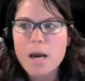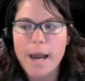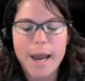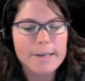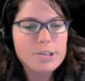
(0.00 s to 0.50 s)

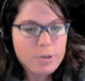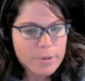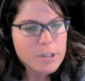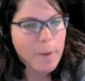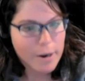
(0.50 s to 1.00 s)
As soon
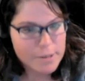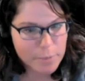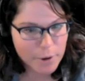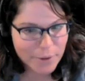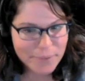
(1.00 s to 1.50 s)
as
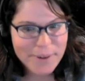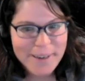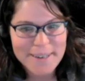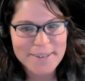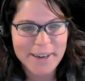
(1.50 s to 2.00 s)
possible, we
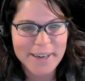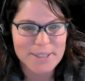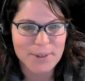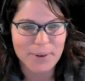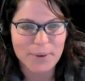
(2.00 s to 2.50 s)
get we get
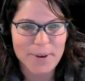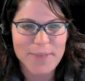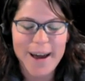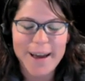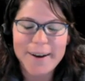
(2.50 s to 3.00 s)
to work with
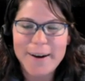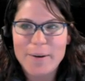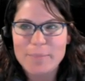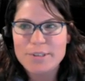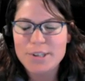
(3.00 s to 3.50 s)
that.
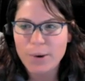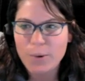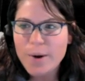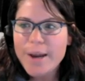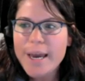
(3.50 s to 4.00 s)
Um,
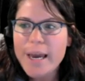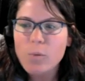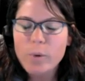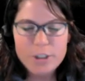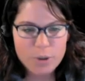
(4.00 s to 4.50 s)
so
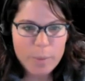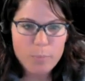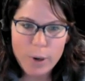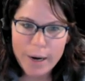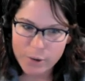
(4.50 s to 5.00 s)
we do a
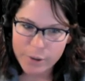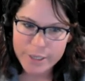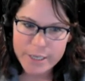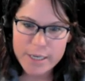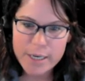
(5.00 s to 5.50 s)

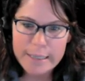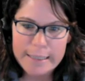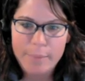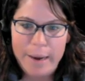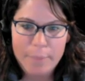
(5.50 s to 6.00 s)
priority
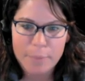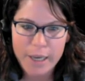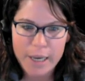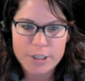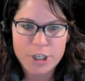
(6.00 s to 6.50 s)
um,
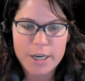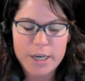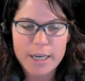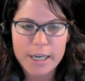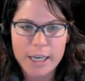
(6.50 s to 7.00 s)
application
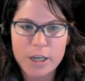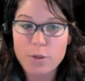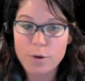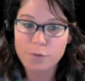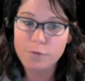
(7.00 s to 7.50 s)
in
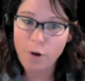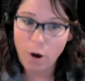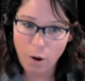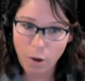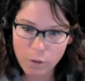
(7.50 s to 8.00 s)
the
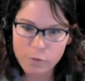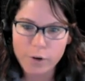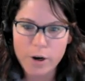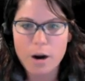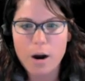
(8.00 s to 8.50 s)
fall
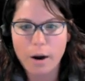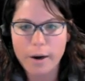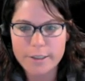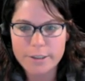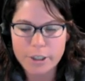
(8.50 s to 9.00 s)
for our
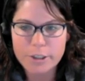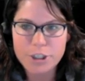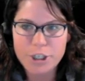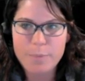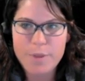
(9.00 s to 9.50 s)

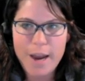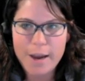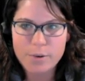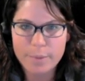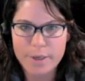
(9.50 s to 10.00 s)
internship. That
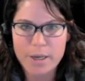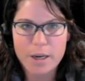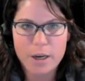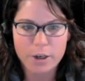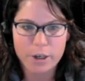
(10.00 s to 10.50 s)

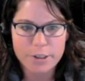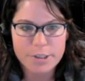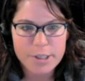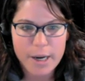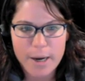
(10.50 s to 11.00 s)
normally
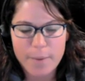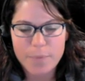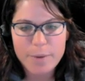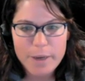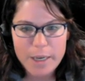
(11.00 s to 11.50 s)
occurs um,
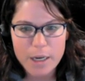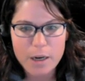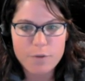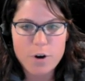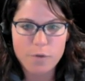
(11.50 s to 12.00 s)
the beginning
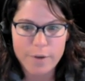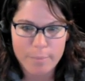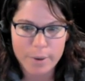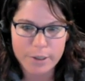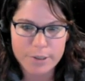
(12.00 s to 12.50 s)
of
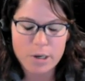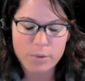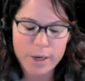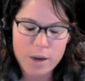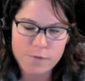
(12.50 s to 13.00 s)
November.
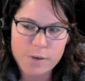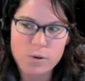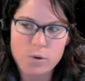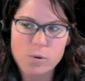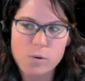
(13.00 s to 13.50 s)
So if
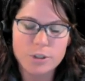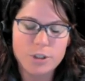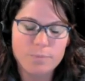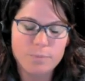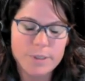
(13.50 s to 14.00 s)
you
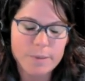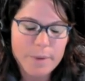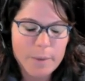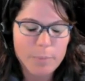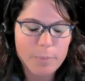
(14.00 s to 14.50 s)

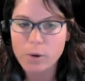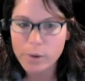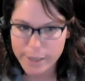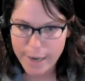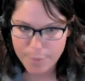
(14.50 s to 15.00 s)
submit a
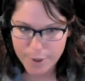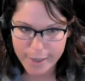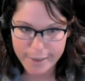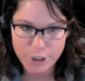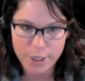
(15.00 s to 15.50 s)
priority
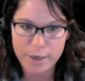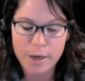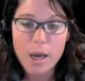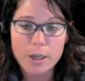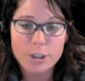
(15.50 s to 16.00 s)
application,
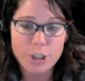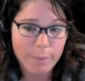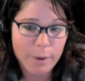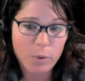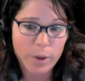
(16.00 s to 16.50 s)

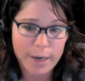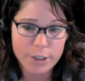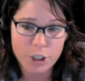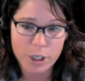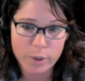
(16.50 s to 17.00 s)
Jamie will
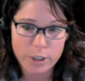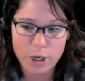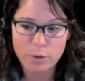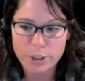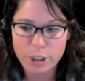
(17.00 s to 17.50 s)
actually reach
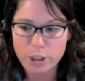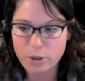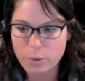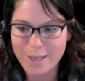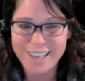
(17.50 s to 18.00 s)
out to
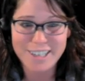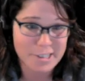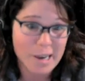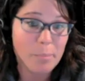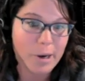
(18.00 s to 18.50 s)
you in
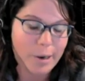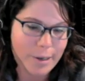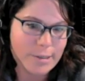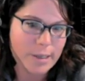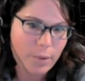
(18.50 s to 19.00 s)
December
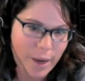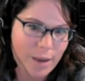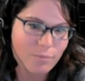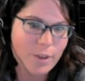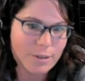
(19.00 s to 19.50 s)
and say,
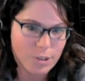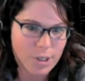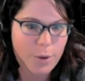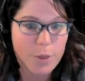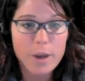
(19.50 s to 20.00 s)
okay, let's
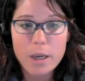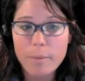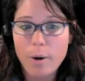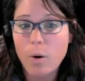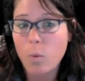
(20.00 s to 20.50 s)
start thinking
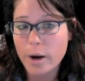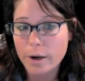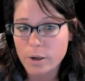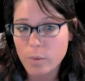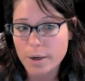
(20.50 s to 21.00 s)
about where
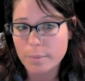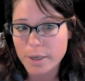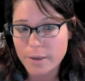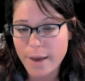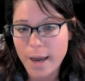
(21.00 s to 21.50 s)
you want to
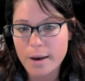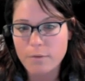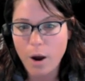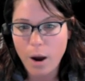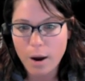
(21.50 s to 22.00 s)
be in the end of
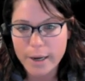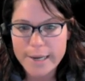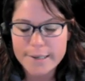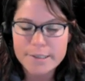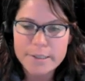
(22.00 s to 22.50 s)

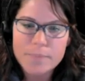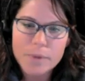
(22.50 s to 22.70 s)
August.